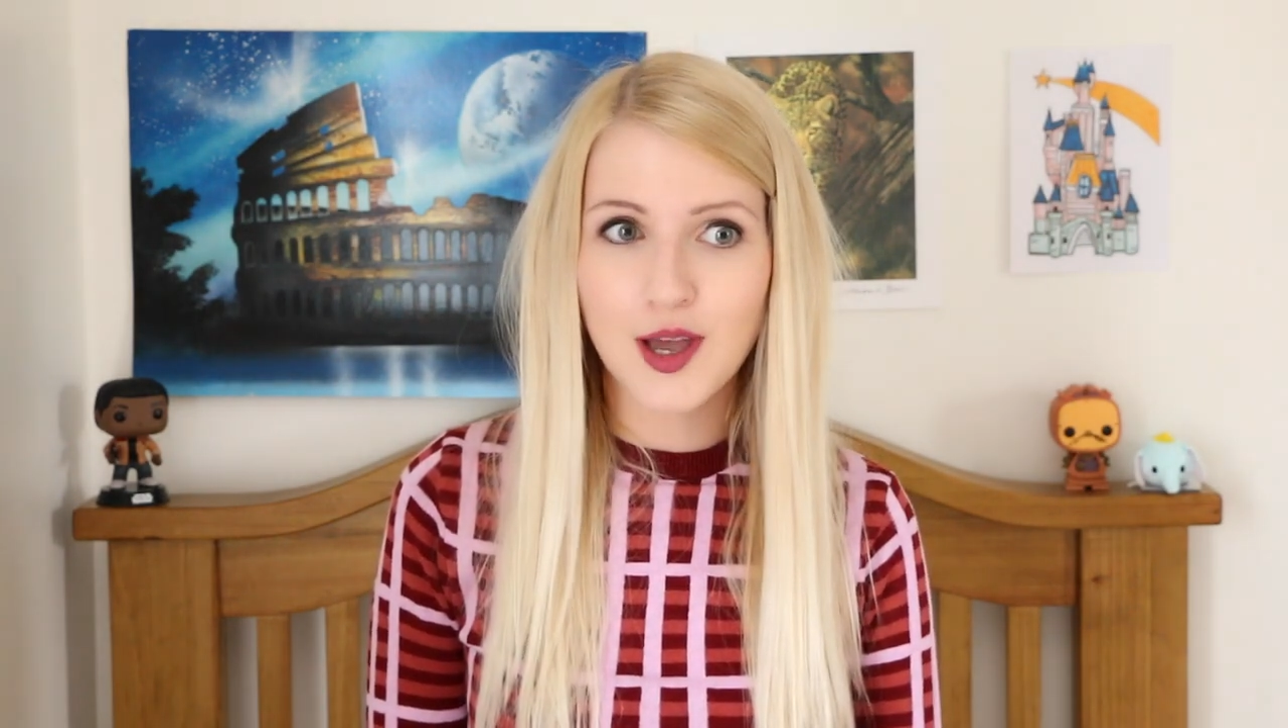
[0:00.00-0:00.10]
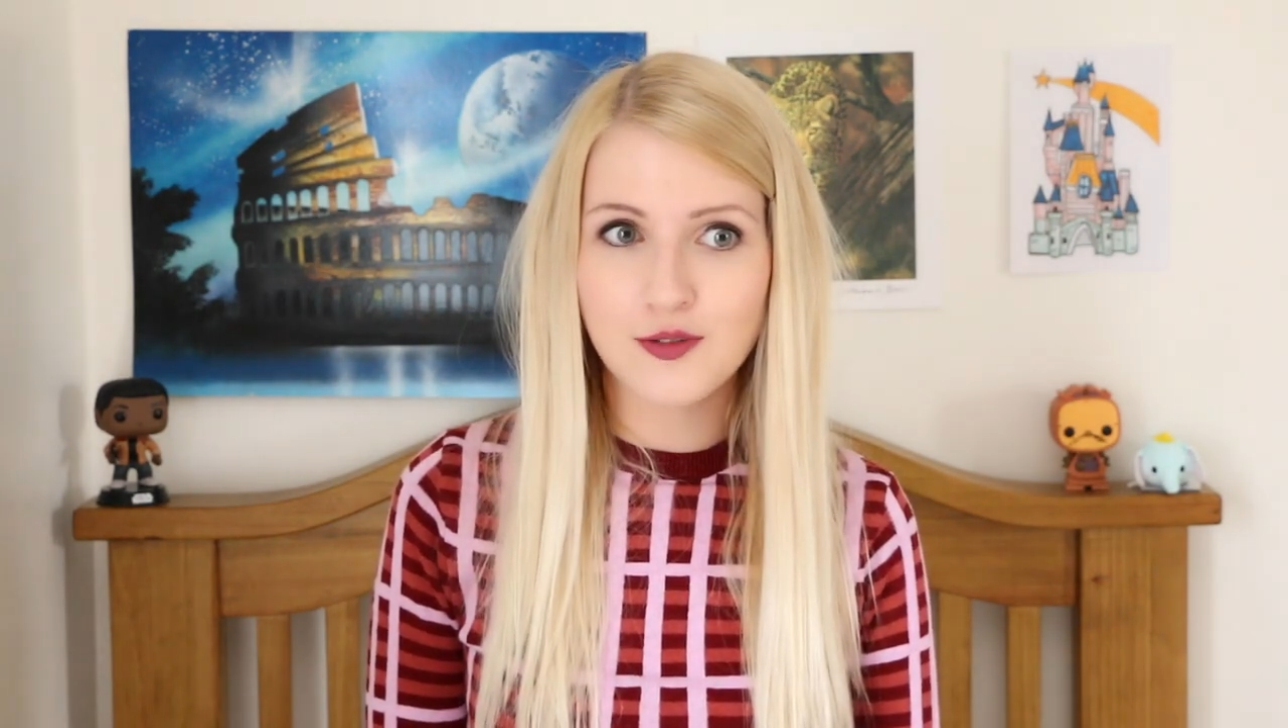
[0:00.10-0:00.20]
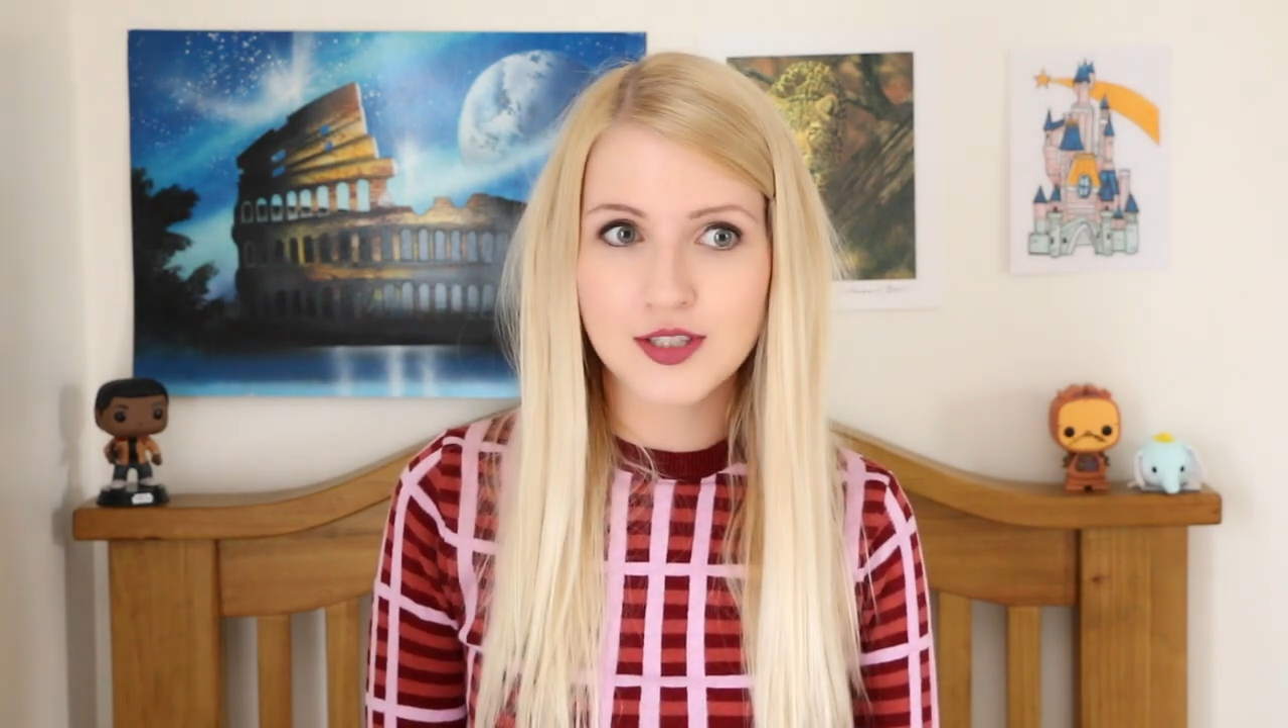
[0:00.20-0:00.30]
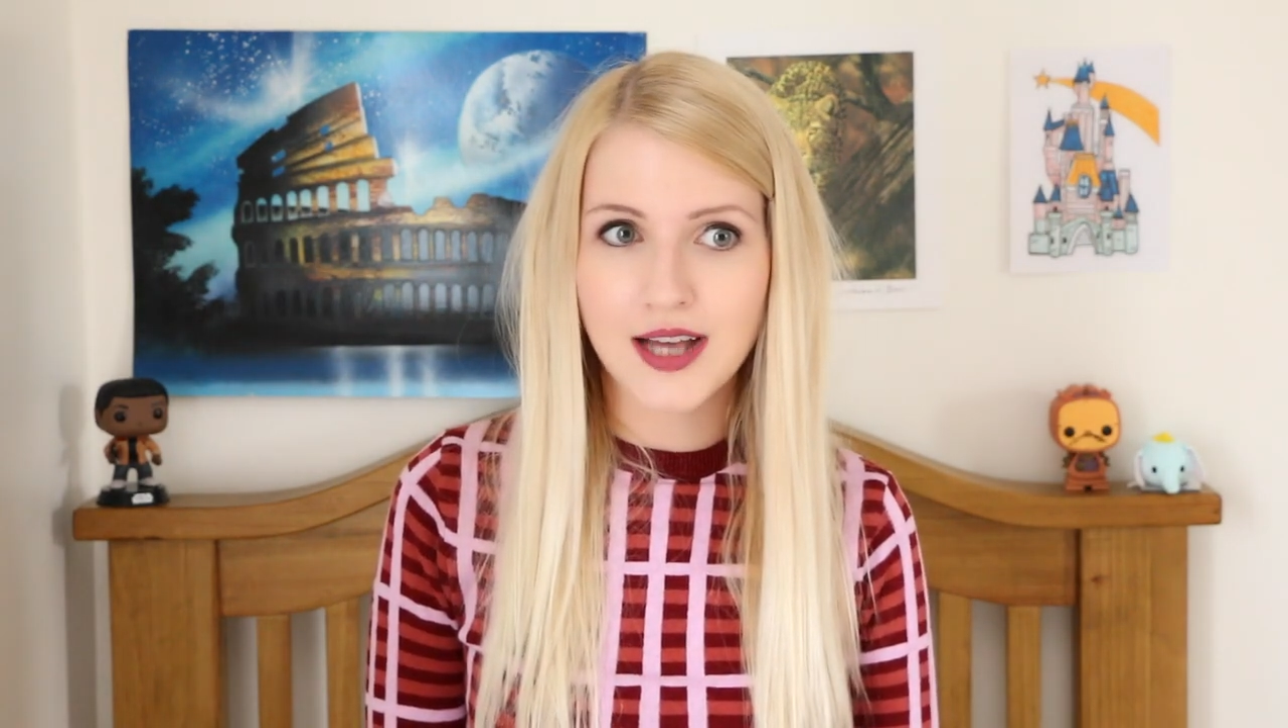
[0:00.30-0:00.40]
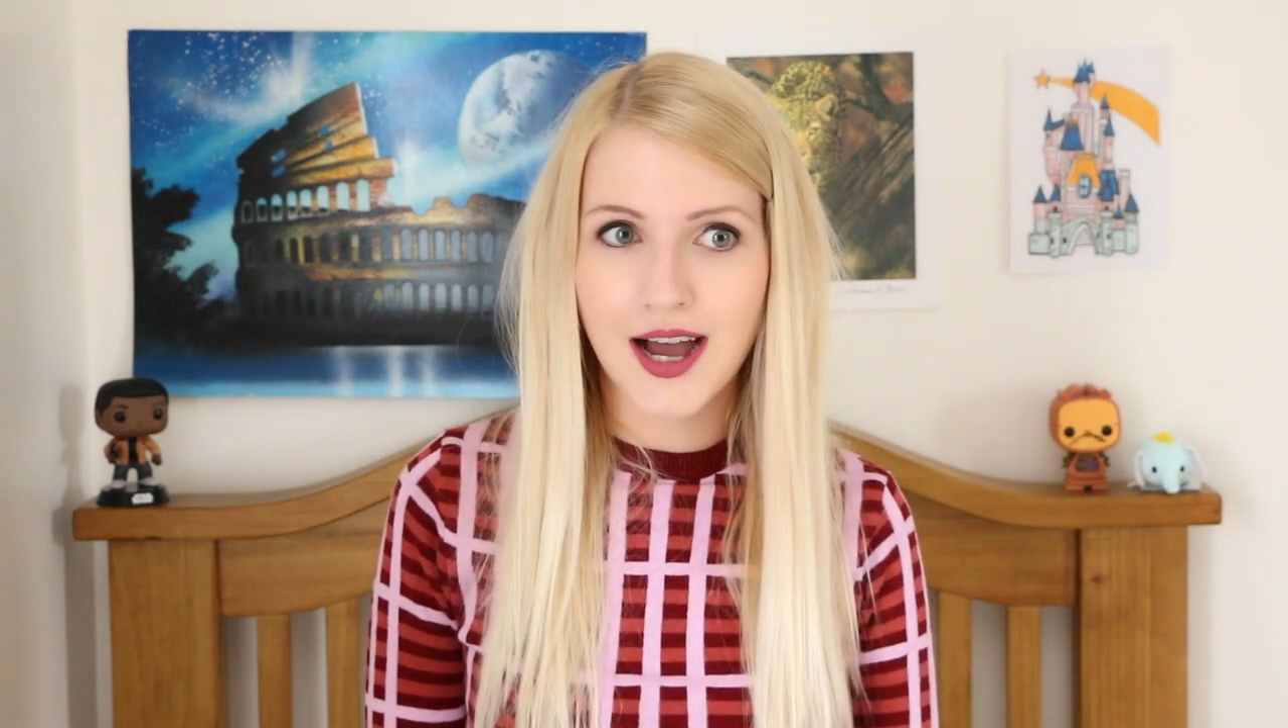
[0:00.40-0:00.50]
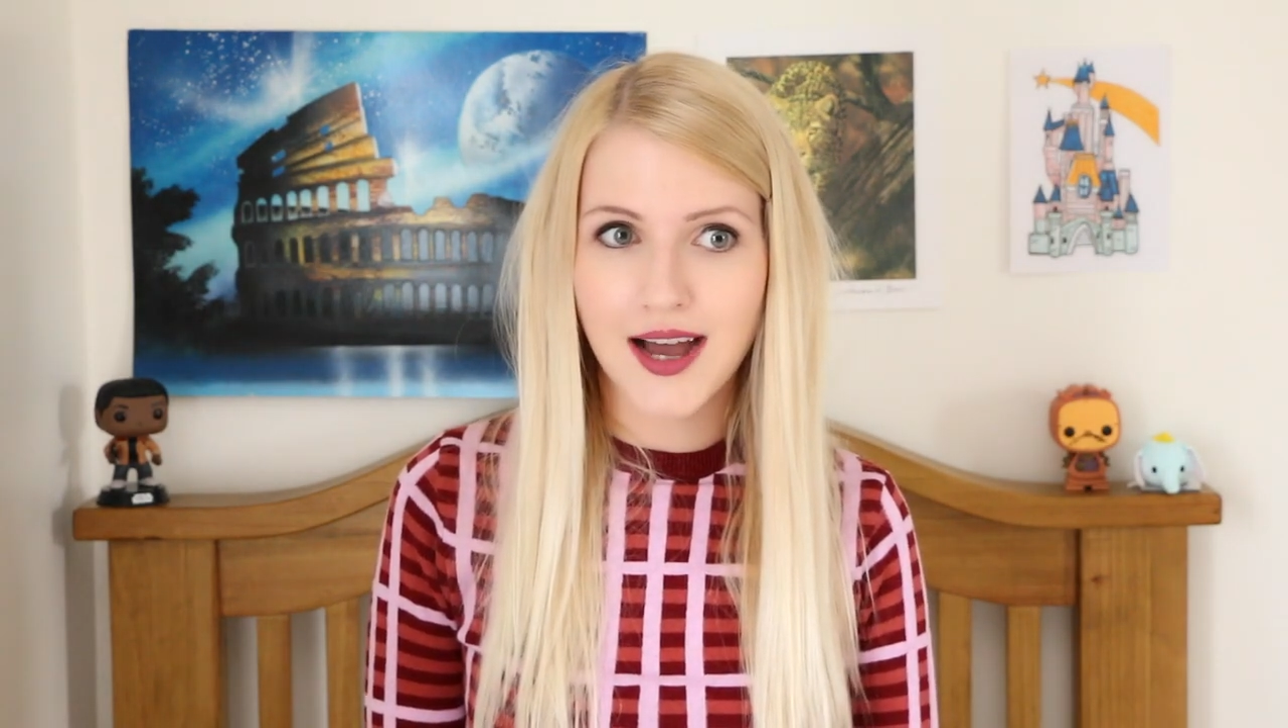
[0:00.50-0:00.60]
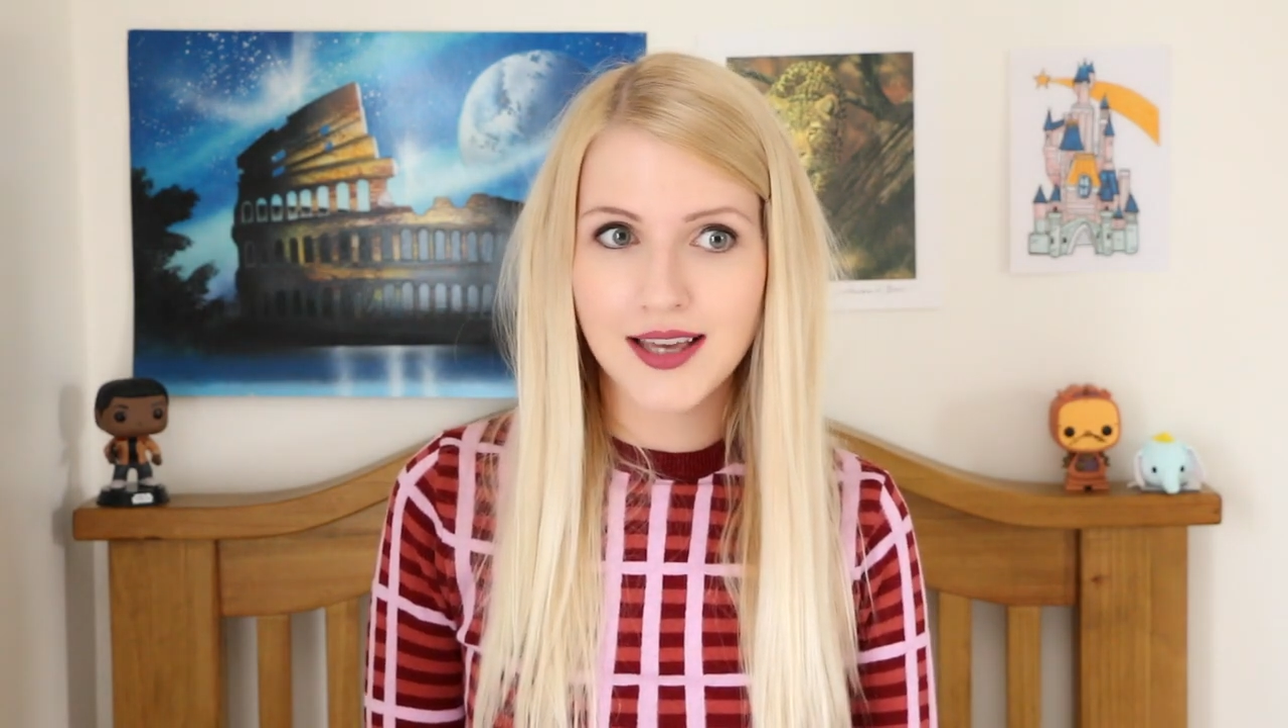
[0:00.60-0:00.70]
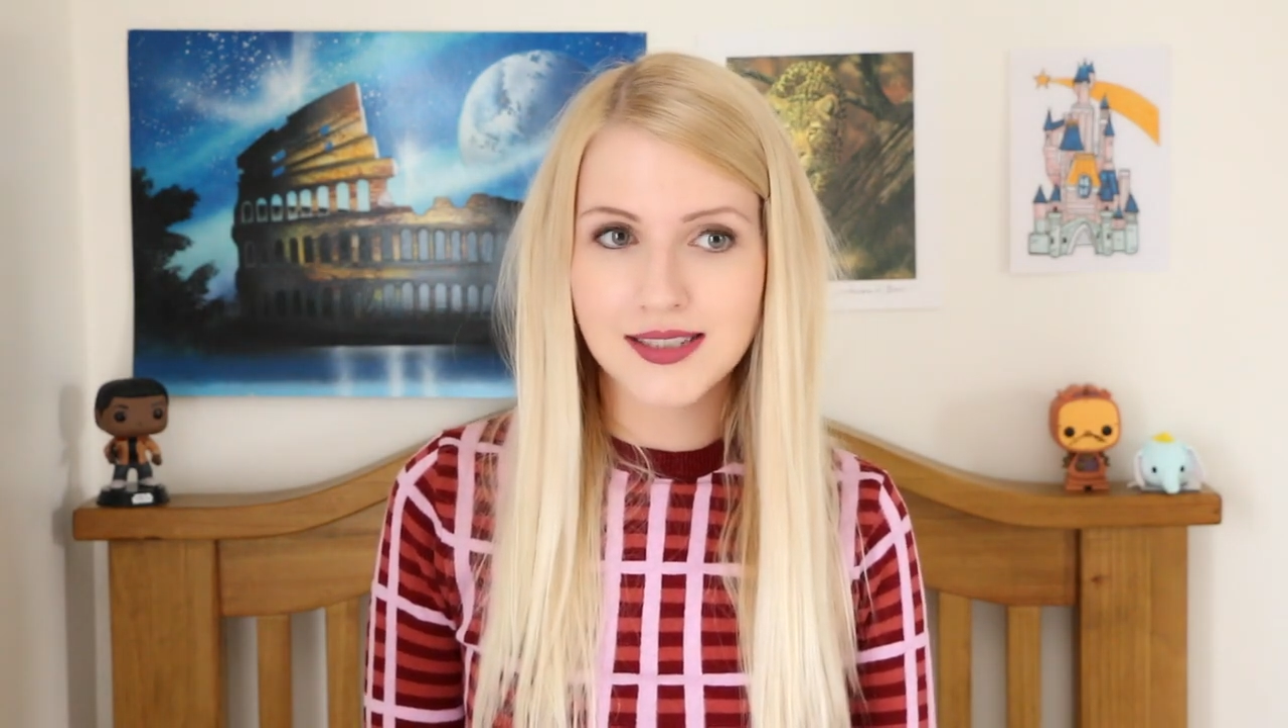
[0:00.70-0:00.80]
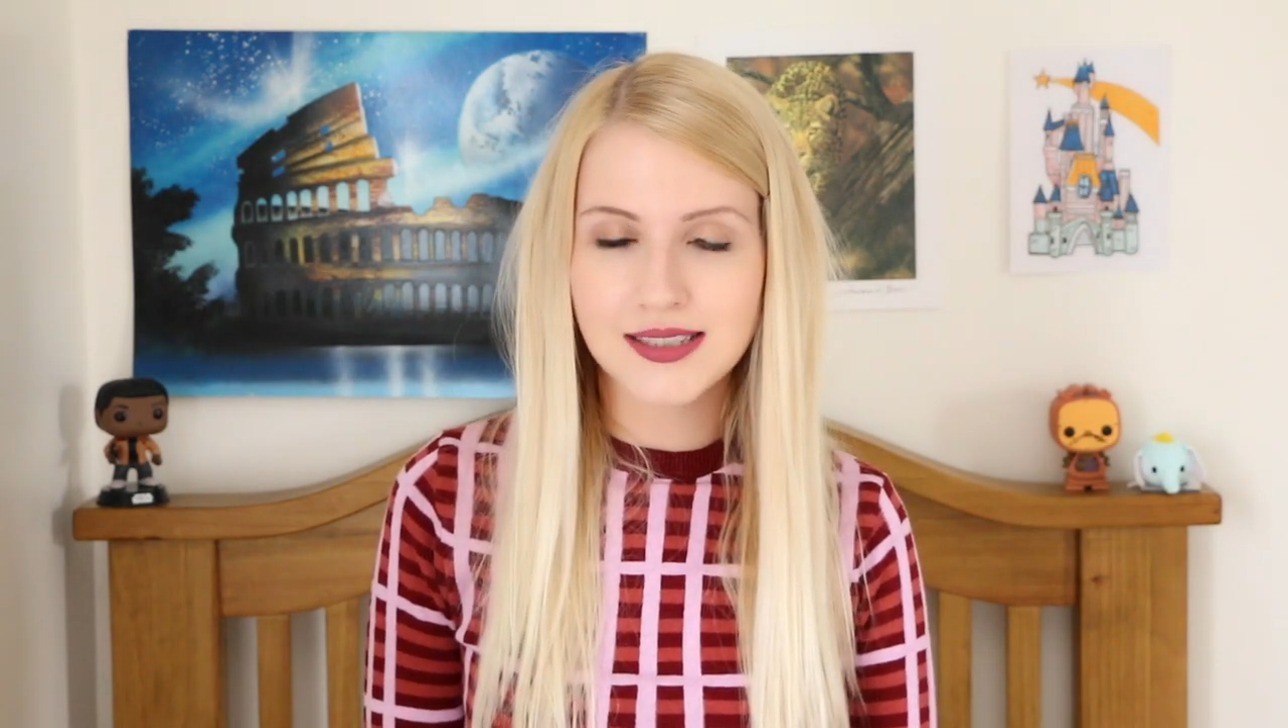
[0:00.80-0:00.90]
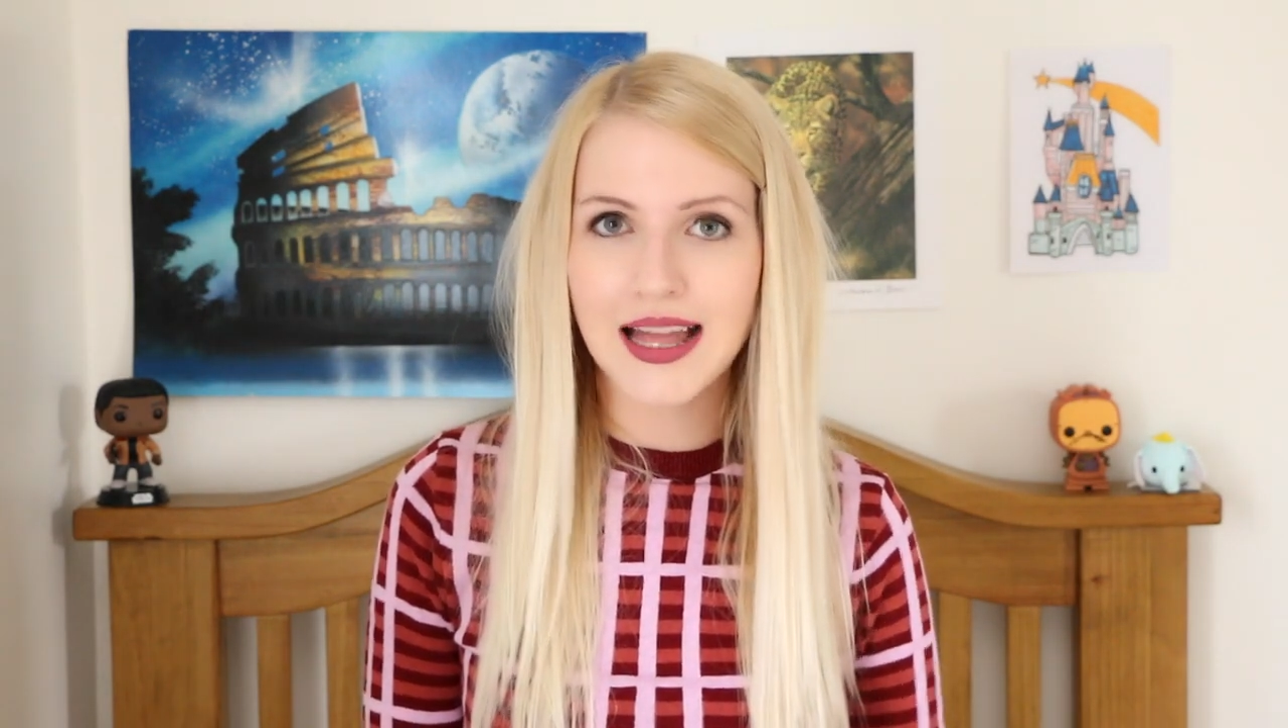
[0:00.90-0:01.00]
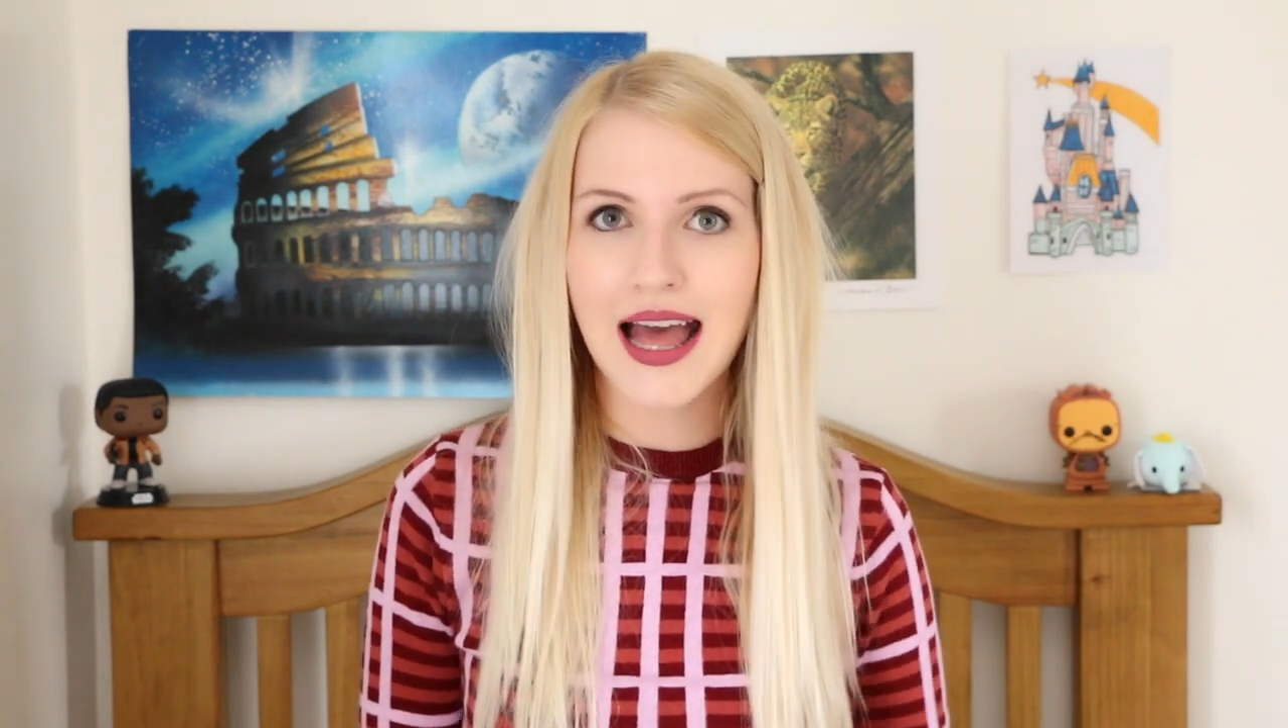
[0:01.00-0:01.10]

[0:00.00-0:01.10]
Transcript: oversized,